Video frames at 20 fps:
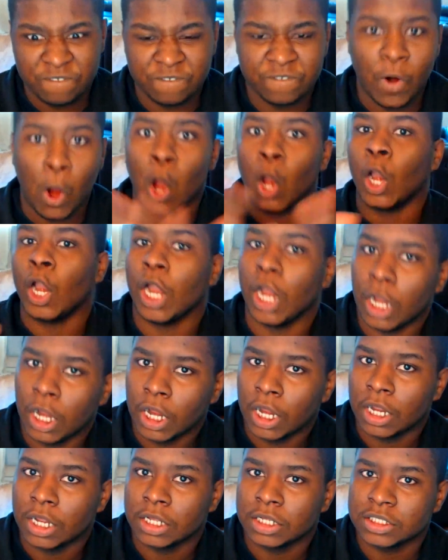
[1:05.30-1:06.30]
full
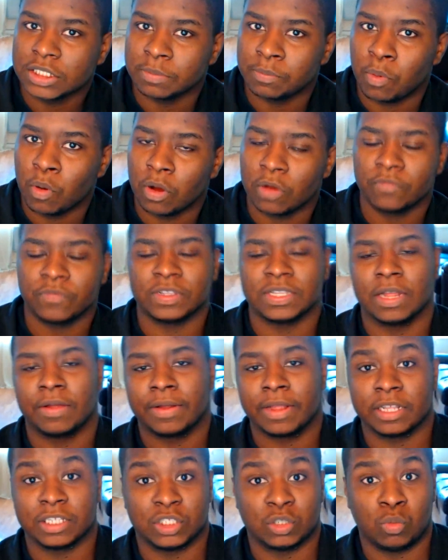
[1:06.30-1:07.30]
support for
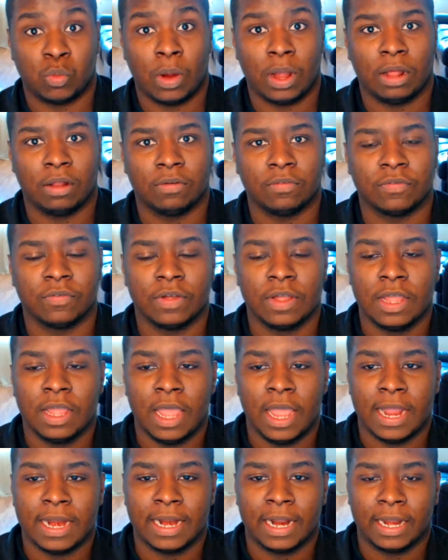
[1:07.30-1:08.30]
DirectX 12
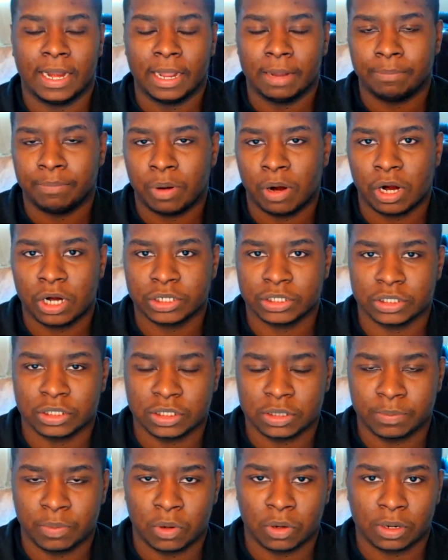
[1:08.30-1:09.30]
and not like partial
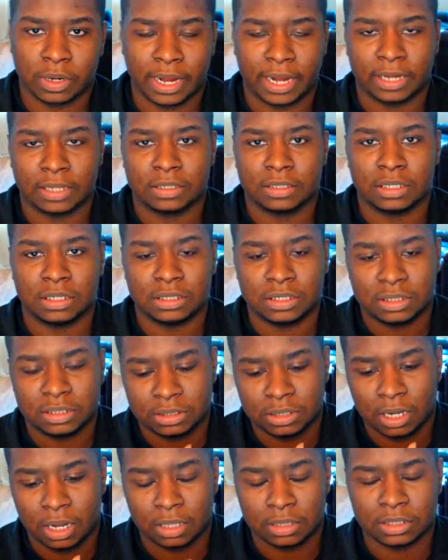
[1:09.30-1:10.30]
support like
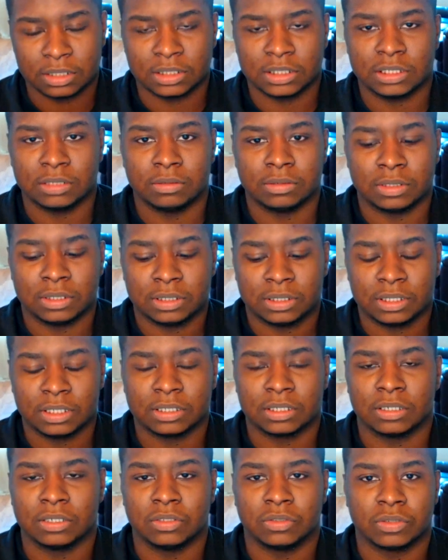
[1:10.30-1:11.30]
these other series, the
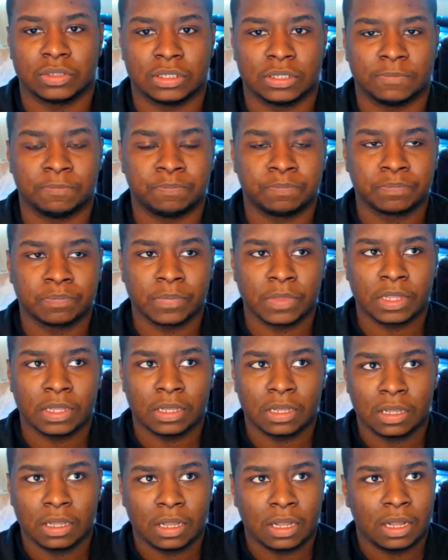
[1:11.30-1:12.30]
600.
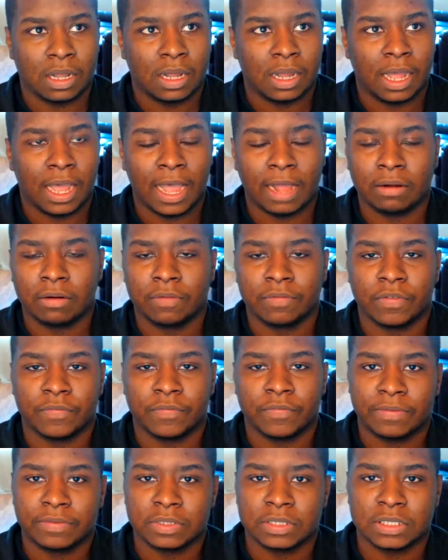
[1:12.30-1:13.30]
I don't know if the
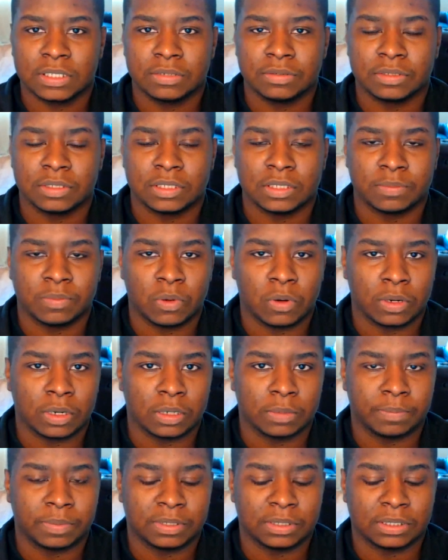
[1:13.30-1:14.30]
500 series is
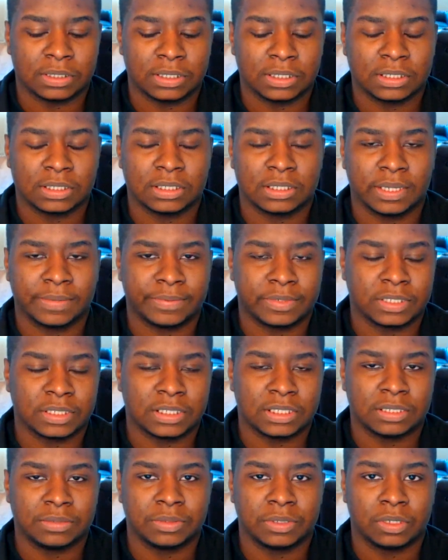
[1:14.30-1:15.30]
supported, but the 6 and
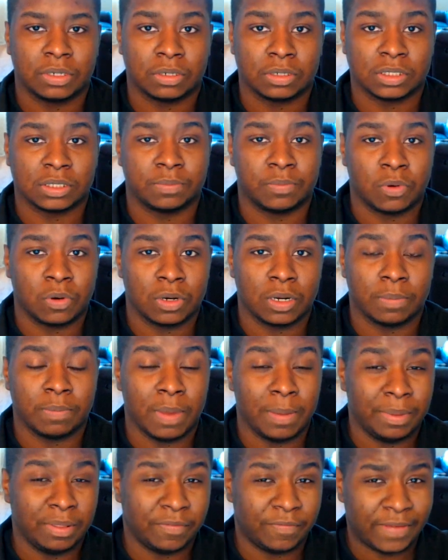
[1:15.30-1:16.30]
700 series are going to support it.
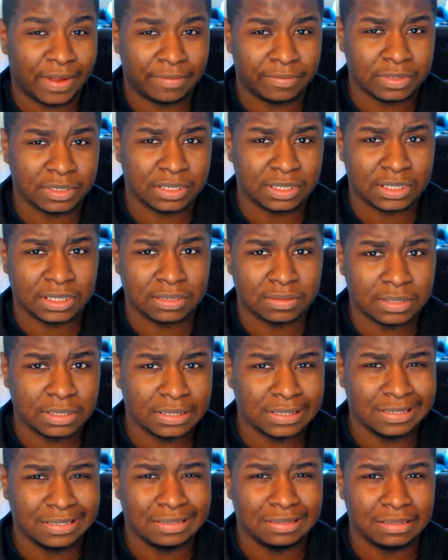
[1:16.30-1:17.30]
Maybe the 500
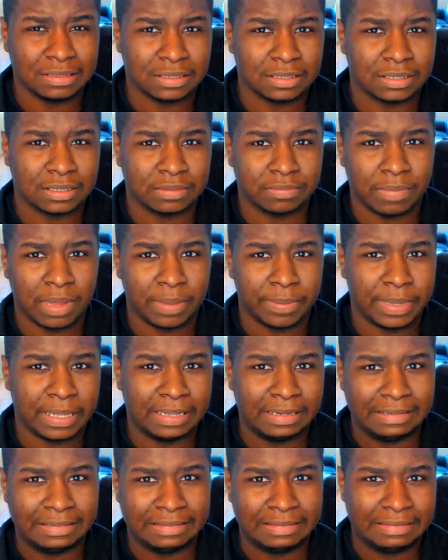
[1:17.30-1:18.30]
series,
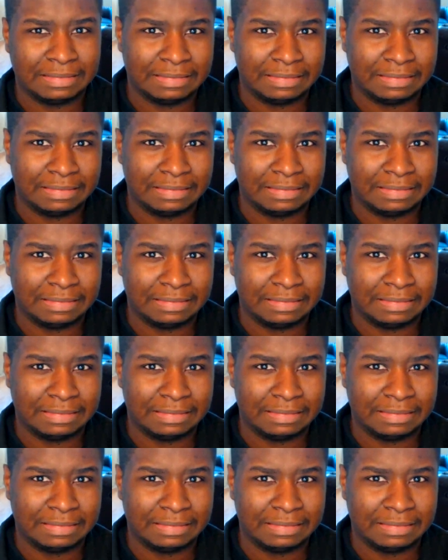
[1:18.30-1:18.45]
maybe.